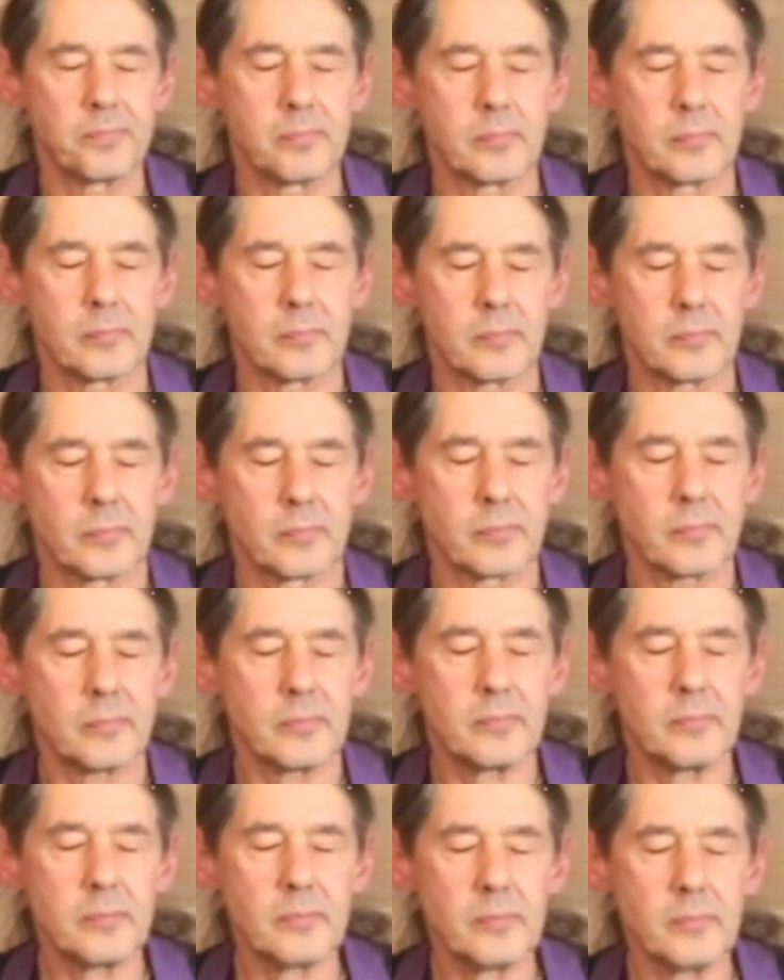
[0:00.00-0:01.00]

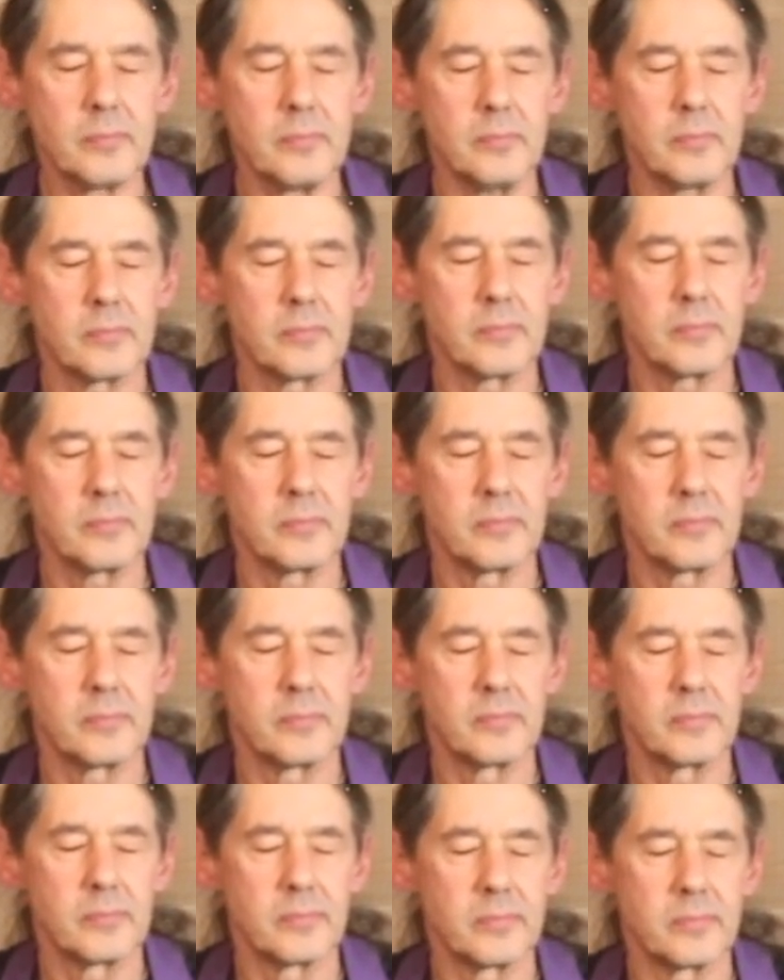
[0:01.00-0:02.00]

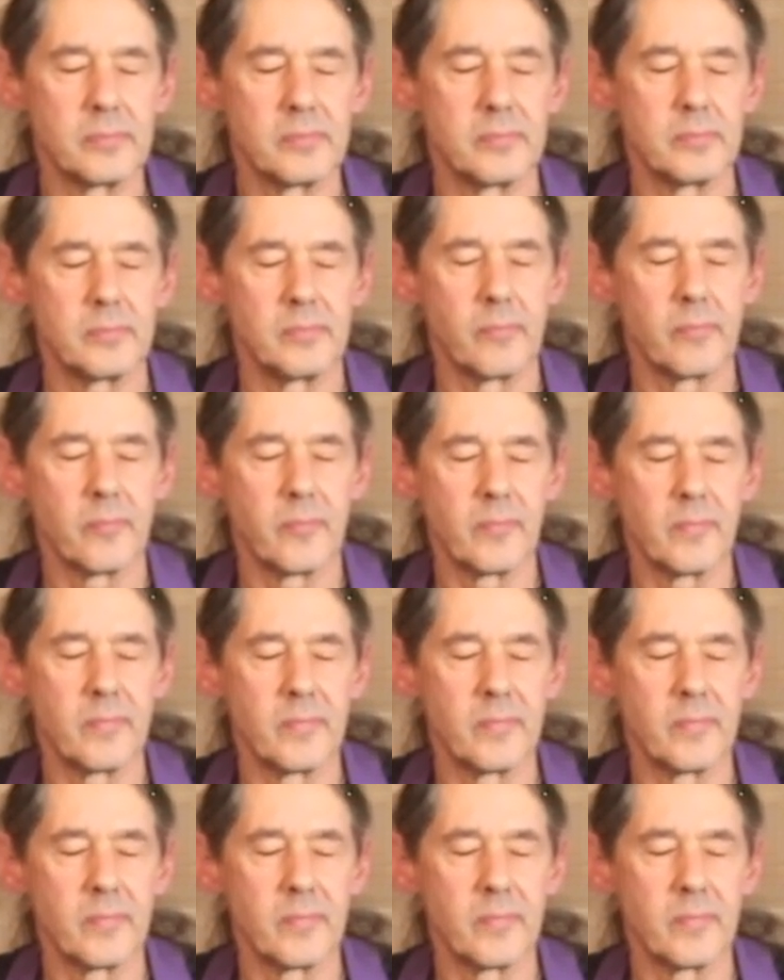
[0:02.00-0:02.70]
(no one is talking)